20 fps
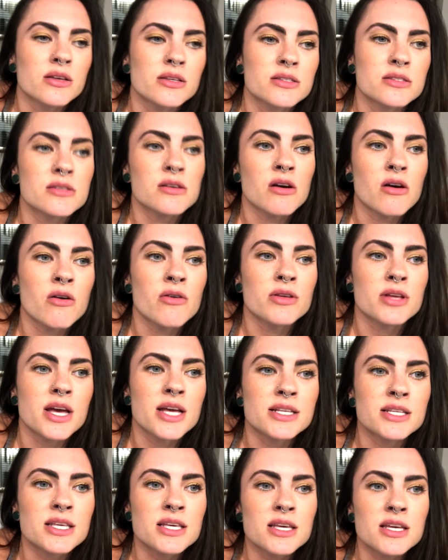So
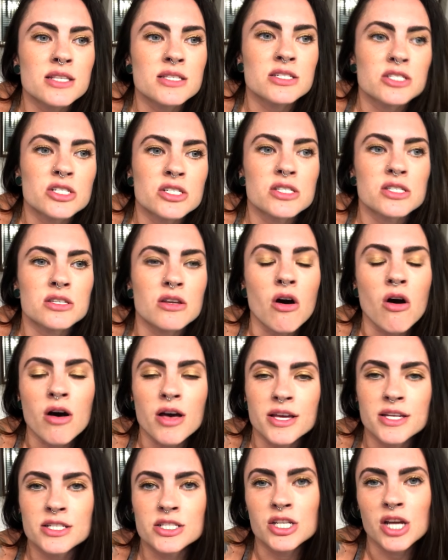I think it's just all
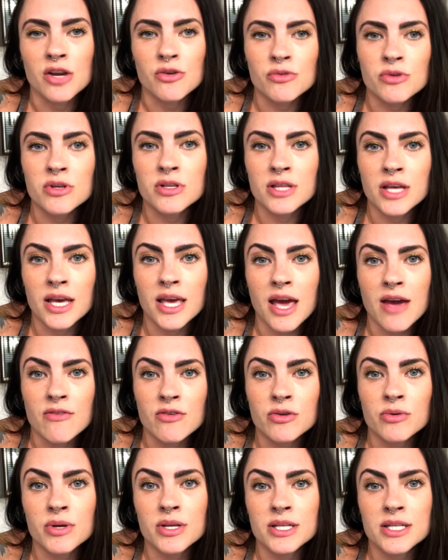in general, like
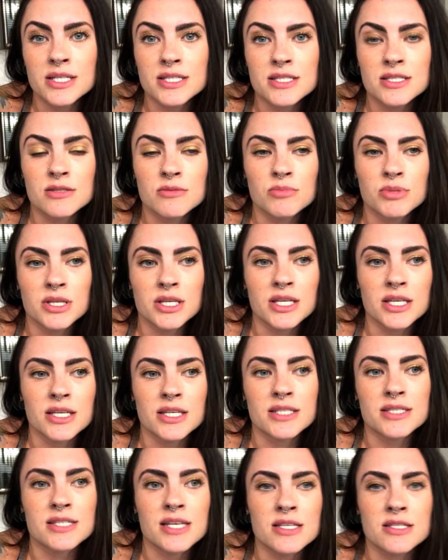everyone needs to
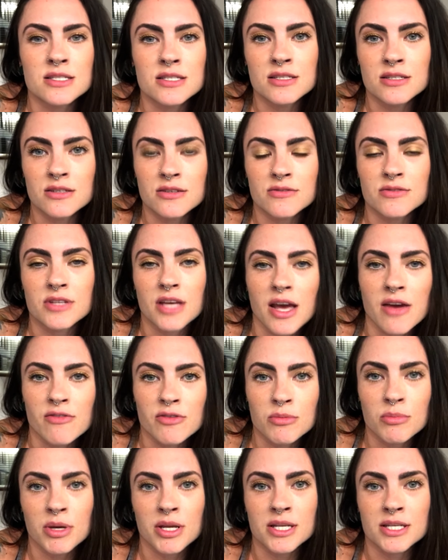be sensitive to
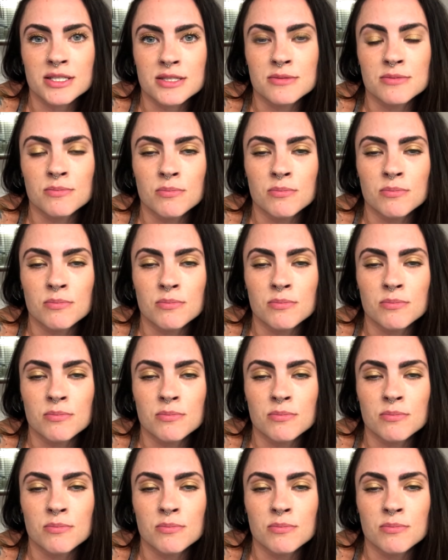everybody's